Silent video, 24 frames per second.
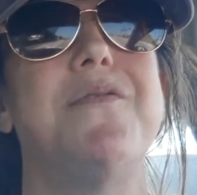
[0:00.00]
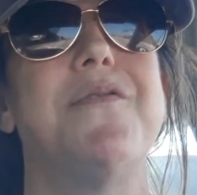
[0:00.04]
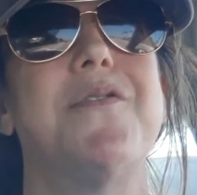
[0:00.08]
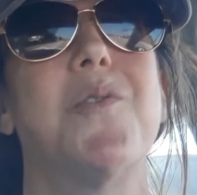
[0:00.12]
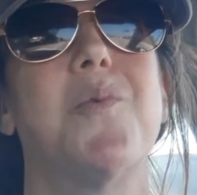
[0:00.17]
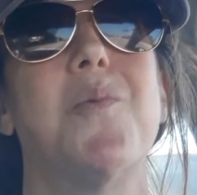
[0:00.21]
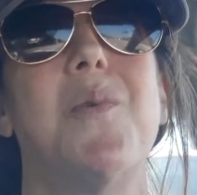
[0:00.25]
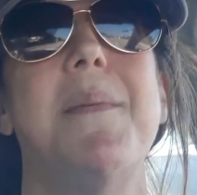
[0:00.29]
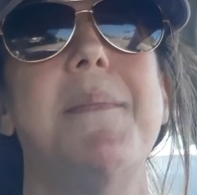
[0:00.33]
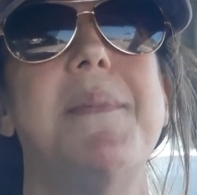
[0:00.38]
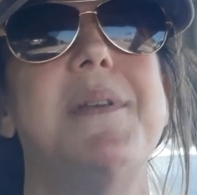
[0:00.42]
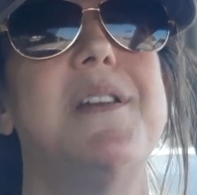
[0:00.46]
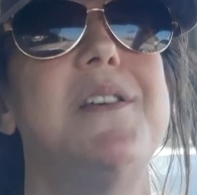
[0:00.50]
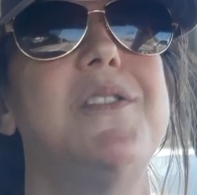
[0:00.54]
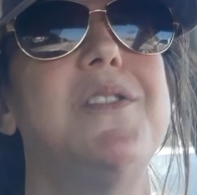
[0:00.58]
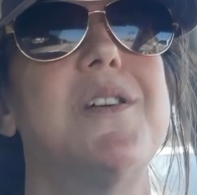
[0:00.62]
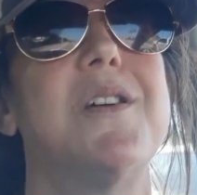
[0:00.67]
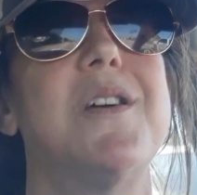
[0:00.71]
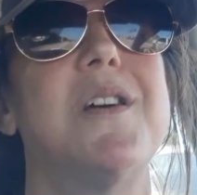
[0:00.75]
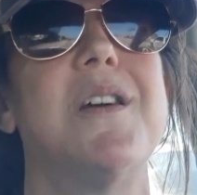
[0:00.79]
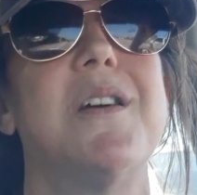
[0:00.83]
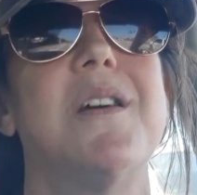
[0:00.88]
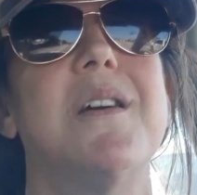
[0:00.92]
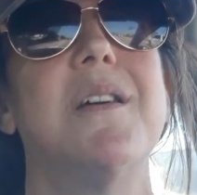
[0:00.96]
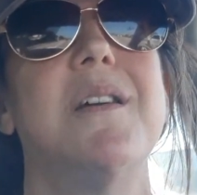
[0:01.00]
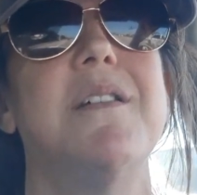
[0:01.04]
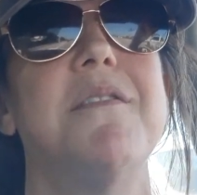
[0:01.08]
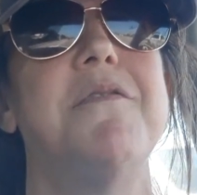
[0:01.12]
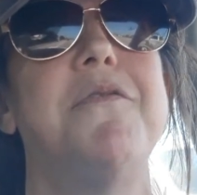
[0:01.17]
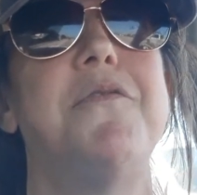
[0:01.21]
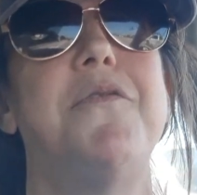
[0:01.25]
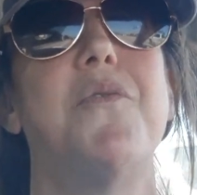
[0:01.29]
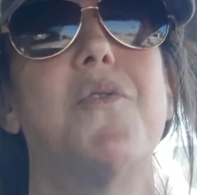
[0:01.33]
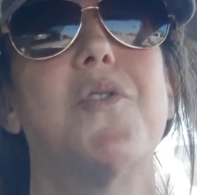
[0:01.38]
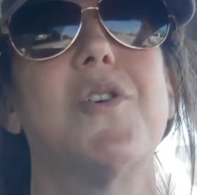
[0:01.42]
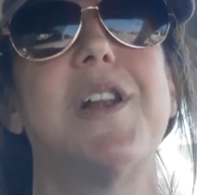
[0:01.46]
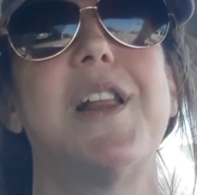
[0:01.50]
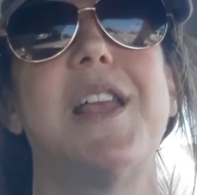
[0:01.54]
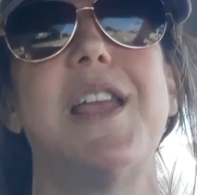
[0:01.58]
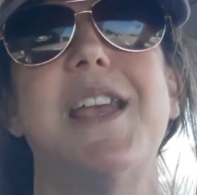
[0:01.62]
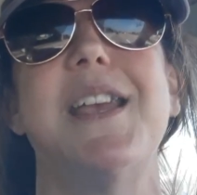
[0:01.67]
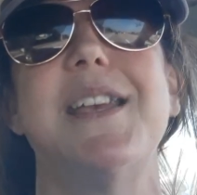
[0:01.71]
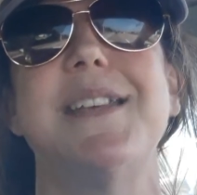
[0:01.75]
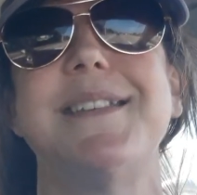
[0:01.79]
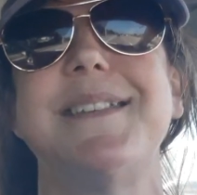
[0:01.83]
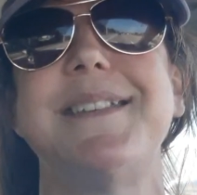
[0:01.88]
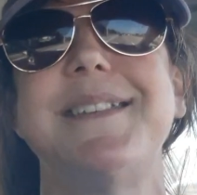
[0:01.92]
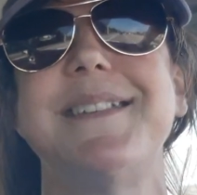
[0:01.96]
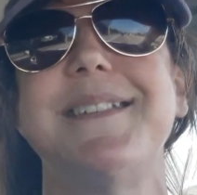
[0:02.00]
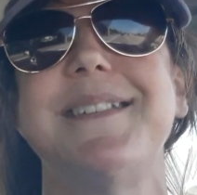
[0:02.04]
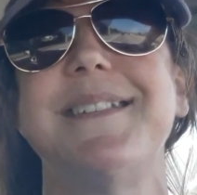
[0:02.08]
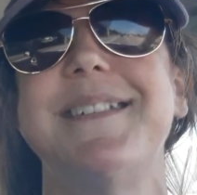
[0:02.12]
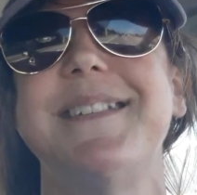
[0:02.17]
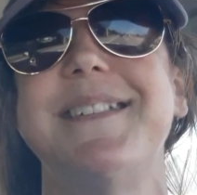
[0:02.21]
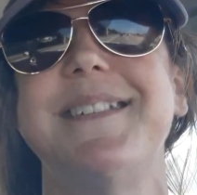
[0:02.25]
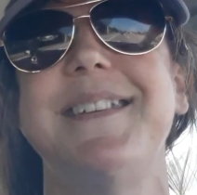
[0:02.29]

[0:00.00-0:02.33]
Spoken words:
for women in their 40s,